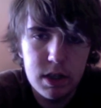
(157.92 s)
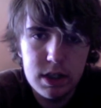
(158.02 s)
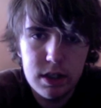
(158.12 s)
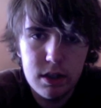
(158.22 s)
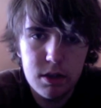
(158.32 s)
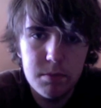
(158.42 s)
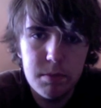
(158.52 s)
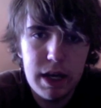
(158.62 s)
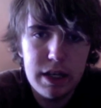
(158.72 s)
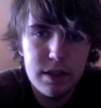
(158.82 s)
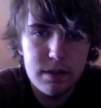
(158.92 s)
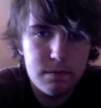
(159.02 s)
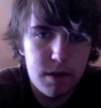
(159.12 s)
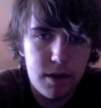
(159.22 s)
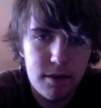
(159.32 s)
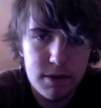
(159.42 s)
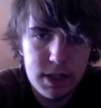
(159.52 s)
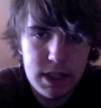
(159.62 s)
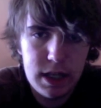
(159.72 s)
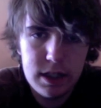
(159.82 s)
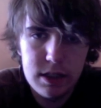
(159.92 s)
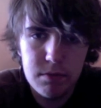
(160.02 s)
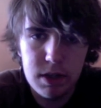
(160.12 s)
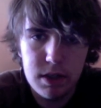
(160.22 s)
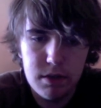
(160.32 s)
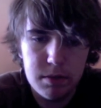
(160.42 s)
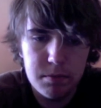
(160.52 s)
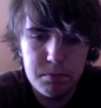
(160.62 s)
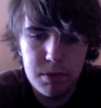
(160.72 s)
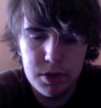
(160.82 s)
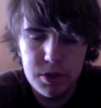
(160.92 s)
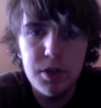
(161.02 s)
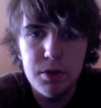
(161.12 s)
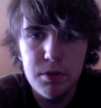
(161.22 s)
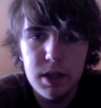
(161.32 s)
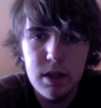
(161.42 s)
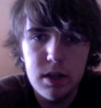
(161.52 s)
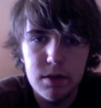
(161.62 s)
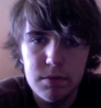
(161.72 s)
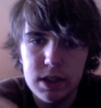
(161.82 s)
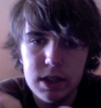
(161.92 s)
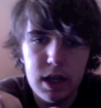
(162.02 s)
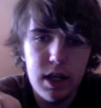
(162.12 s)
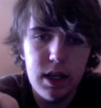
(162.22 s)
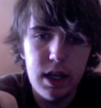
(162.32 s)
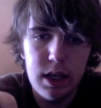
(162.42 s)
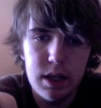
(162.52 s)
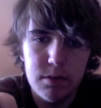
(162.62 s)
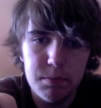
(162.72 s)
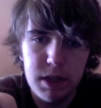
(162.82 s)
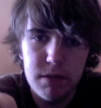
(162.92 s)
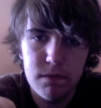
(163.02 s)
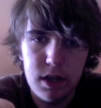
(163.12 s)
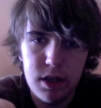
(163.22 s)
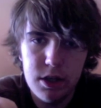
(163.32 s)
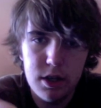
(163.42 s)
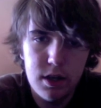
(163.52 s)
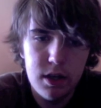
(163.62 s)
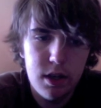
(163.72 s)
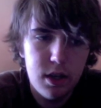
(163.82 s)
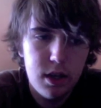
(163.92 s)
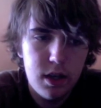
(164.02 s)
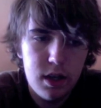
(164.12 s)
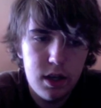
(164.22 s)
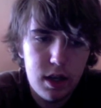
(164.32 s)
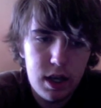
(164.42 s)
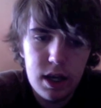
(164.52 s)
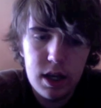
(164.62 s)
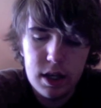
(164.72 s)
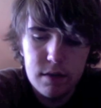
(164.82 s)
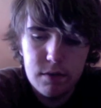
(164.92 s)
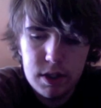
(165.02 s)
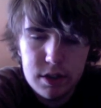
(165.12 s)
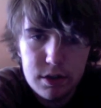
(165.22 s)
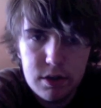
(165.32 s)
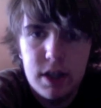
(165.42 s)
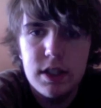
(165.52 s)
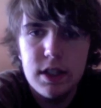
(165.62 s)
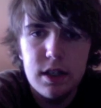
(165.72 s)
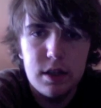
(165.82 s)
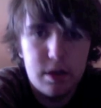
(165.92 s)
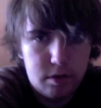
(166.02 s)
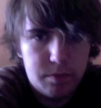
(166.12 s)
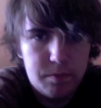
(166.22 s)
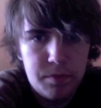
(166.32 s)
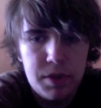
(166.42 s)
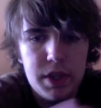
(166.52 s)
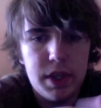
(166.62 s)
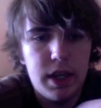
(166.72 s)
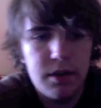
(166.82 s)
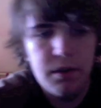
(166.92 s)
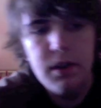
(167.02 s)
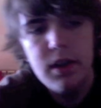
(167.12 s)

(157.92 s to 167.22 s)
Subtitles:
silicone pad is very recessed when you can put two in on one side and it will be flush. And I've also tried silicone. Now,